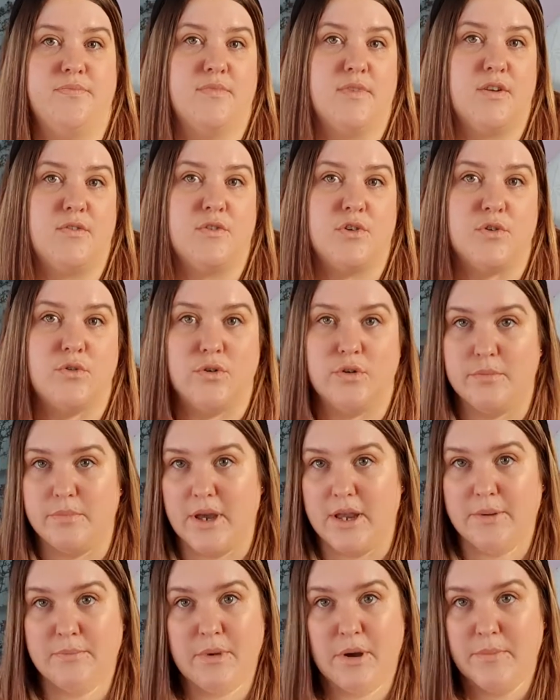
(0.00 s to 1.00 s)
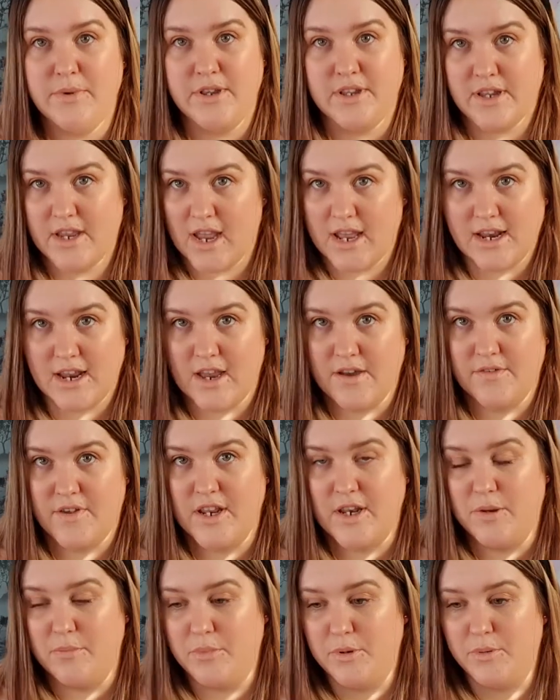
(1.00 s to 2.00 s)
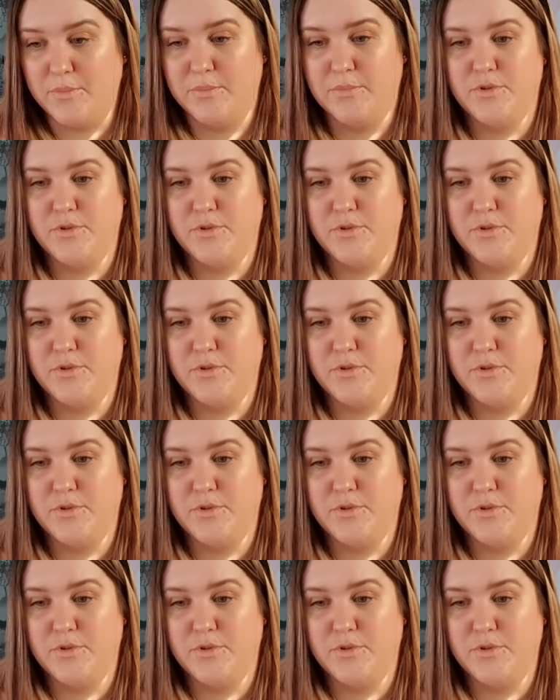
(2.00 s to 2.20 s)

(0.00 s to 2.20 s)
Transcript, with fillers: if you're going to bite mama, you can't have any boob.